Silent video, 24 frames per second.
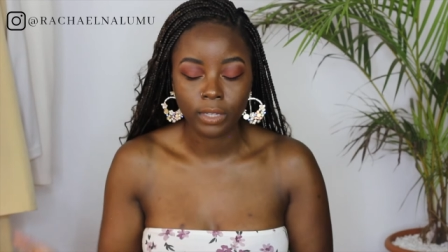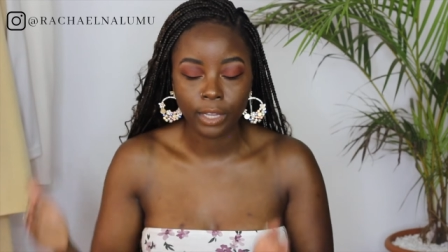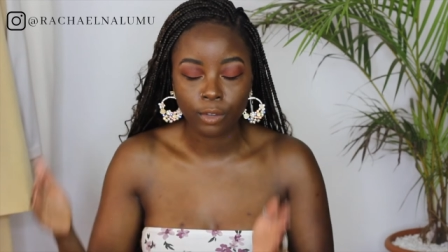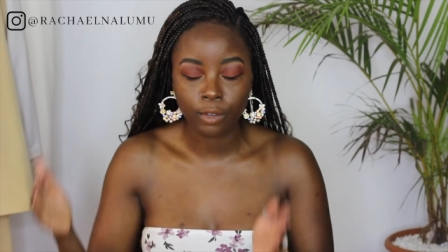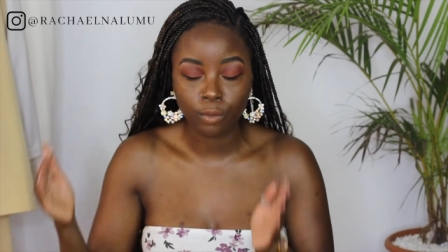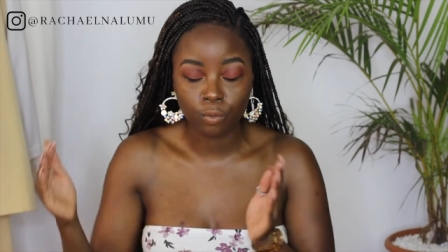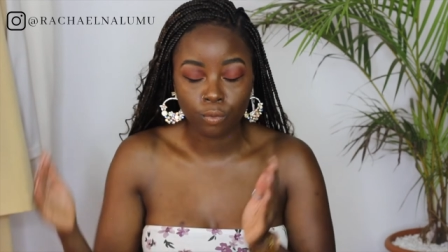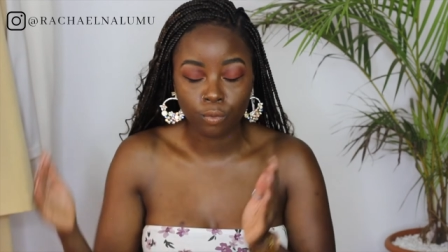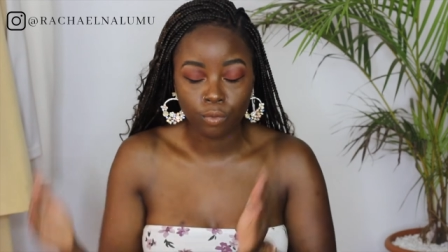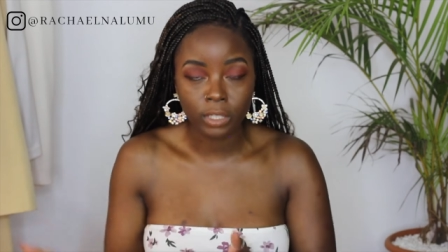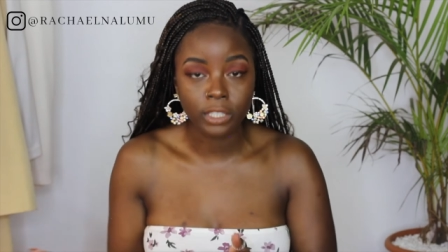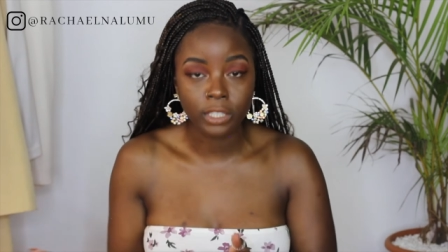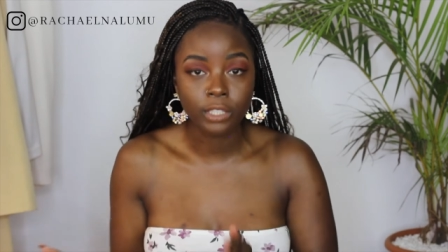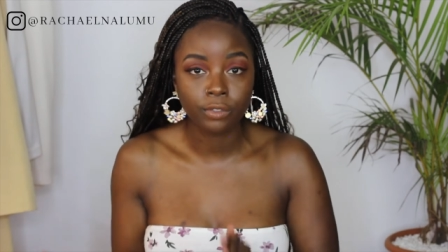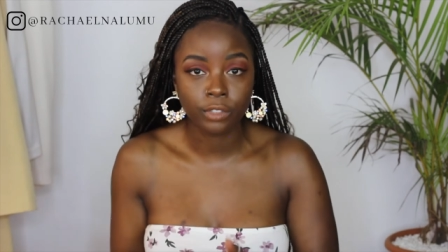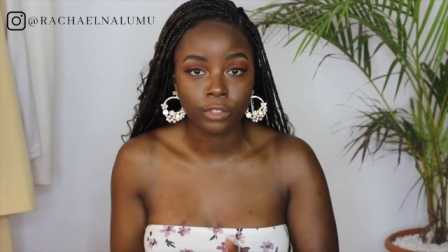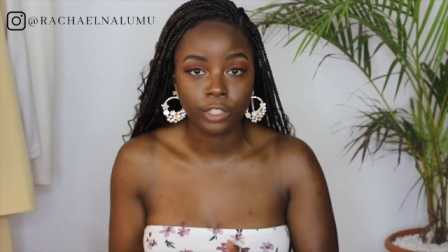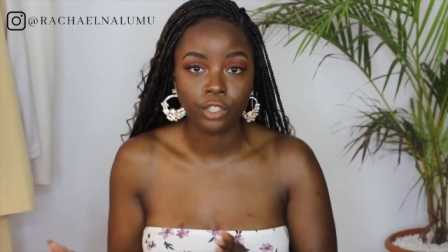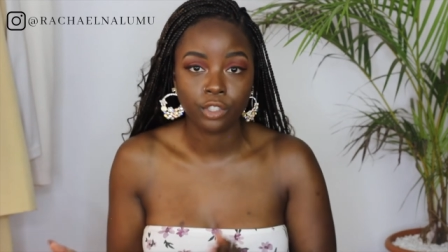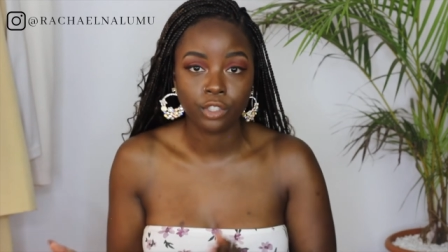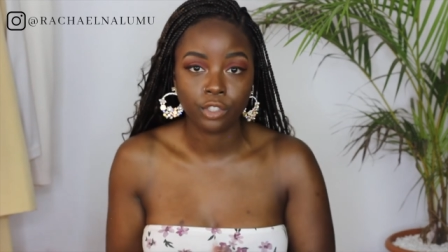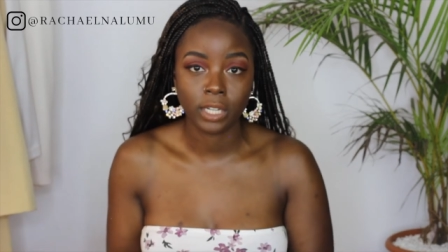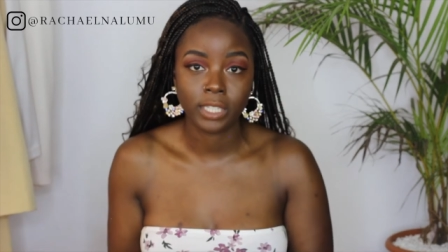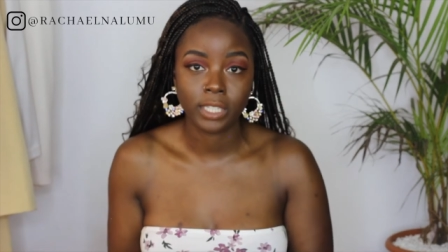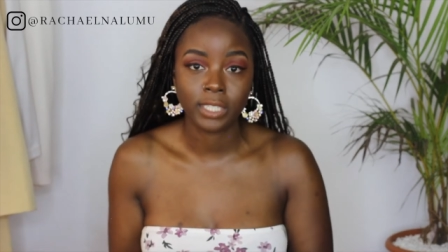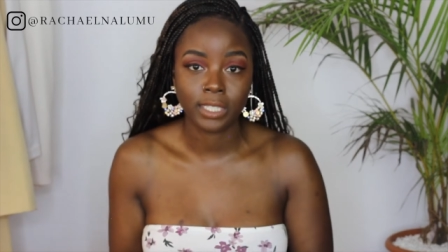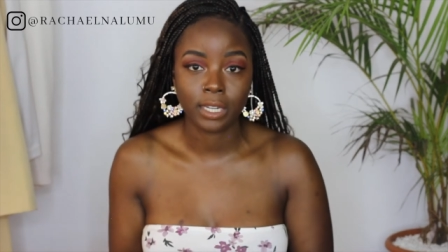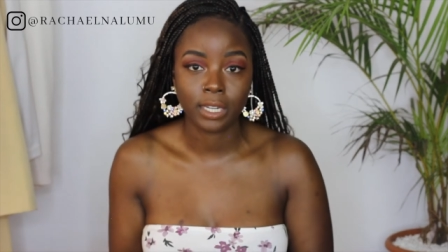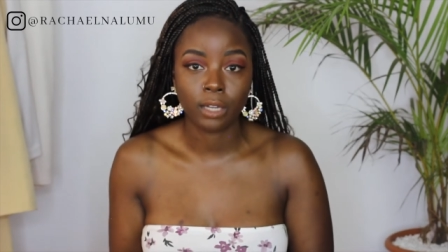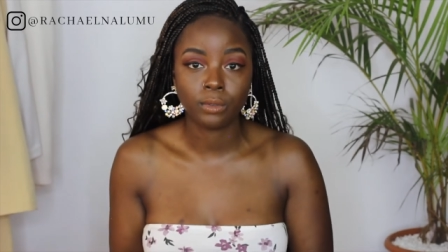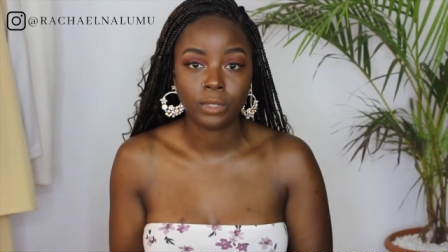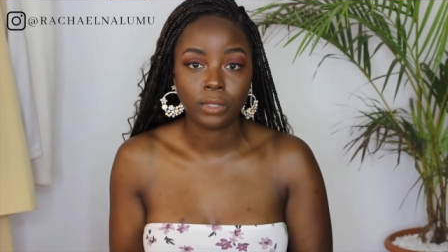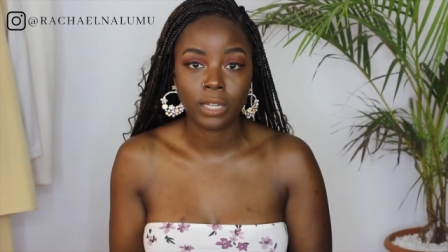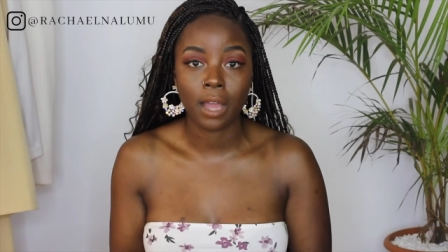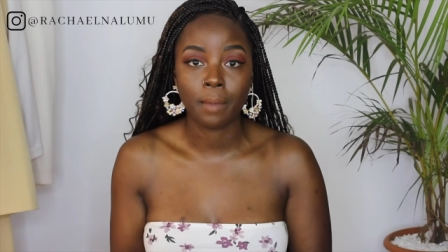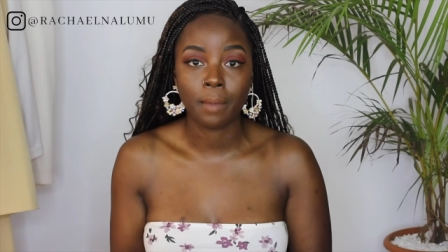like really, really stressed
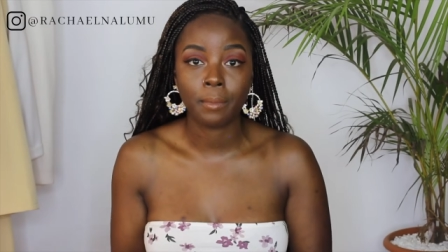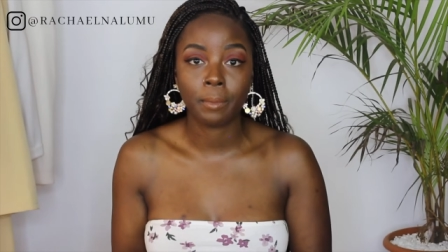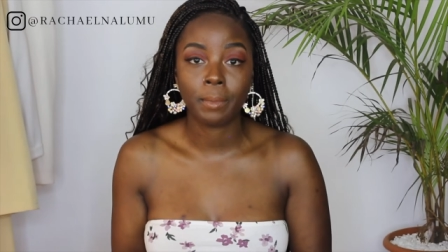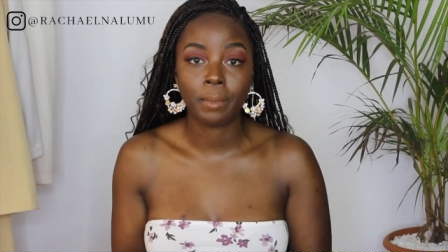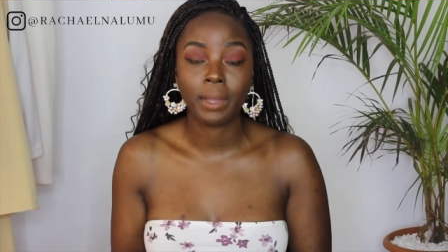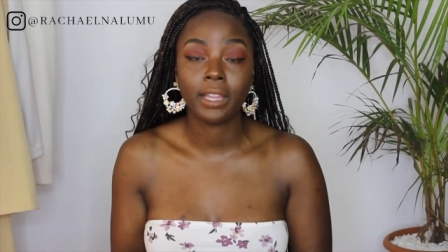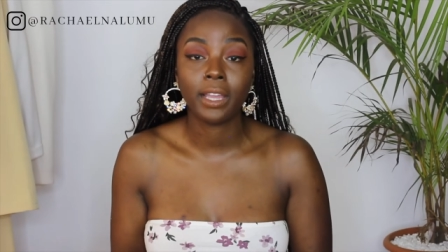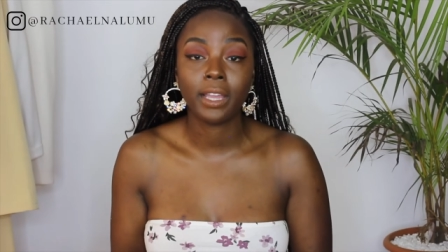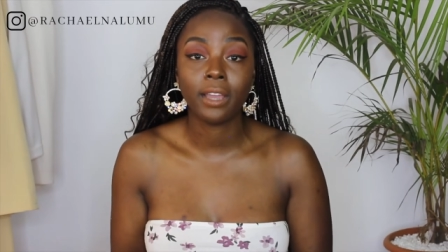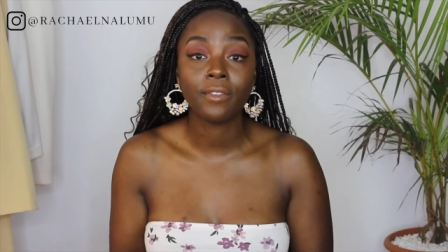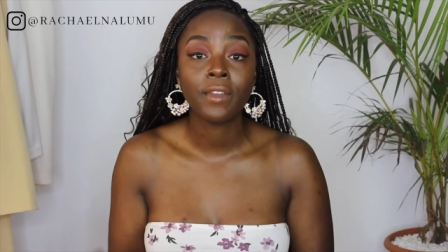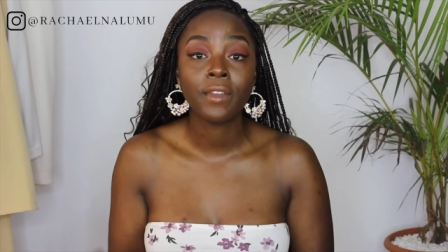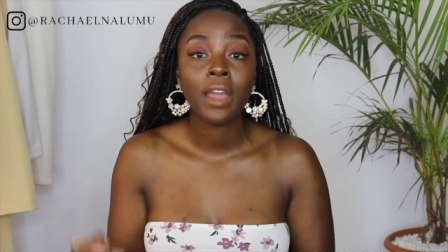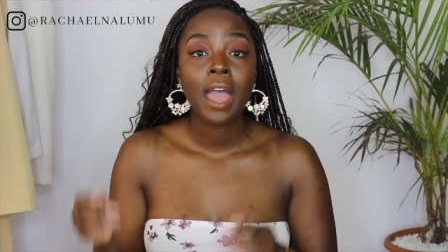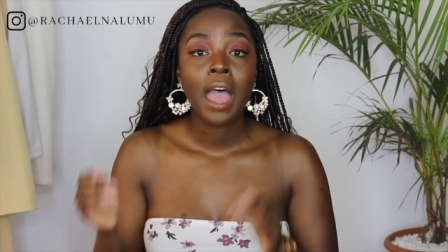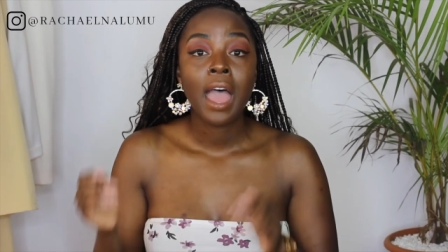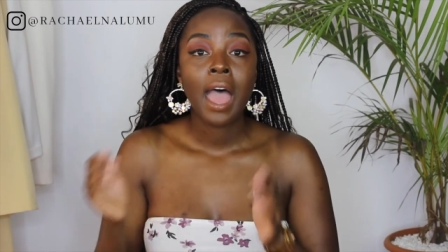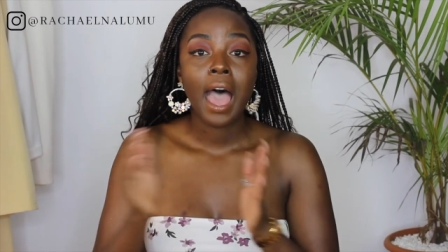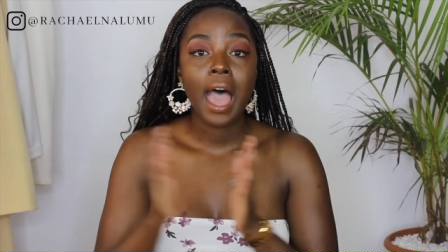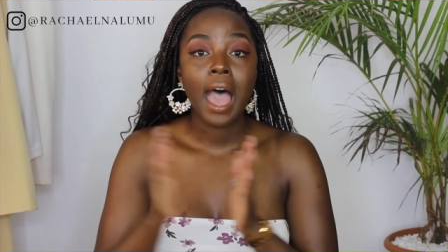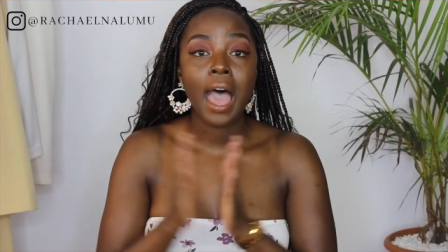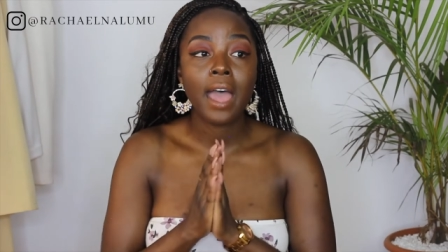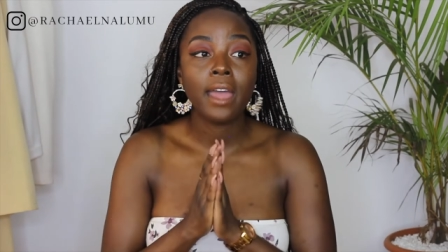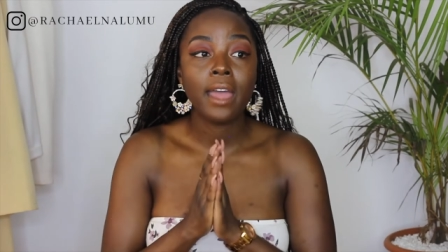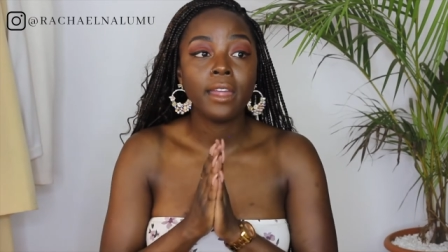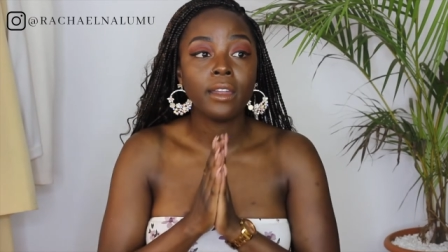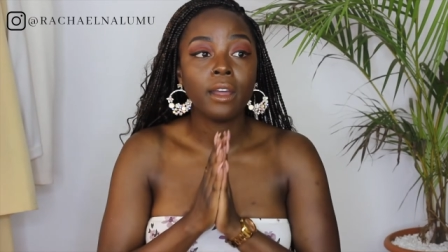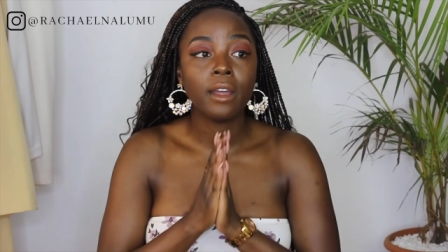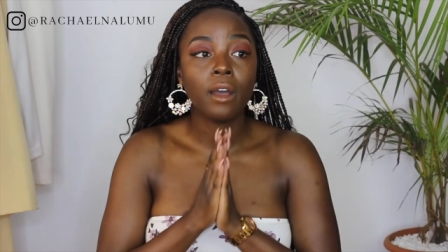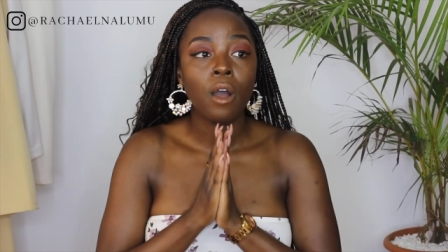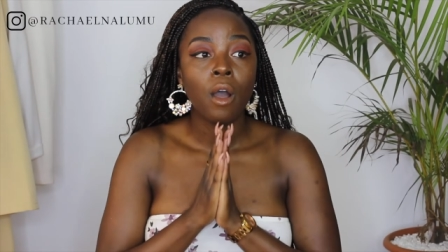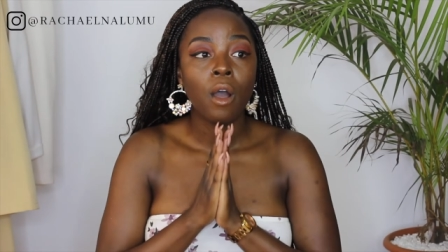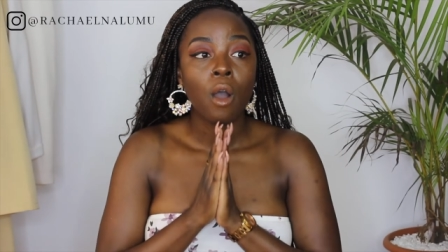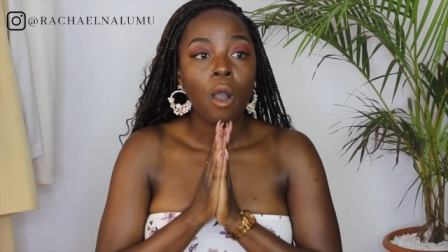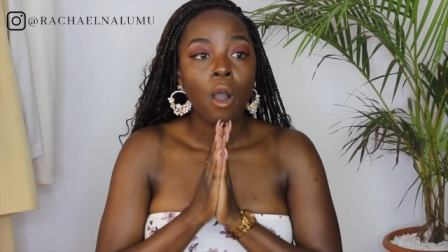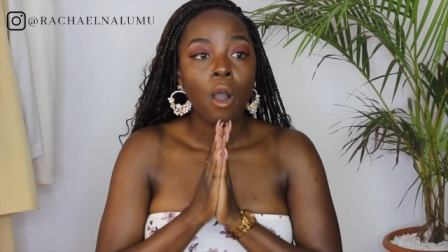out time in my life.
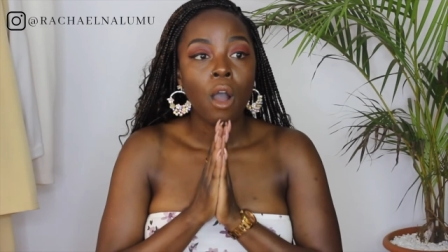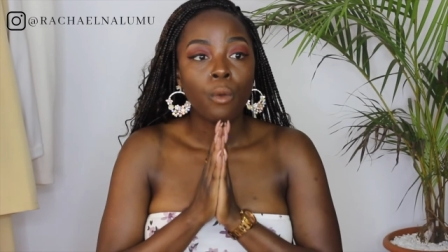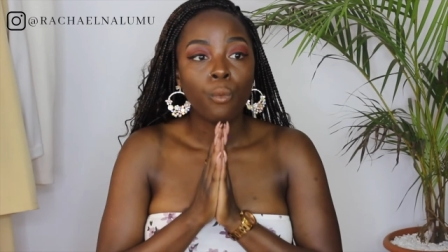And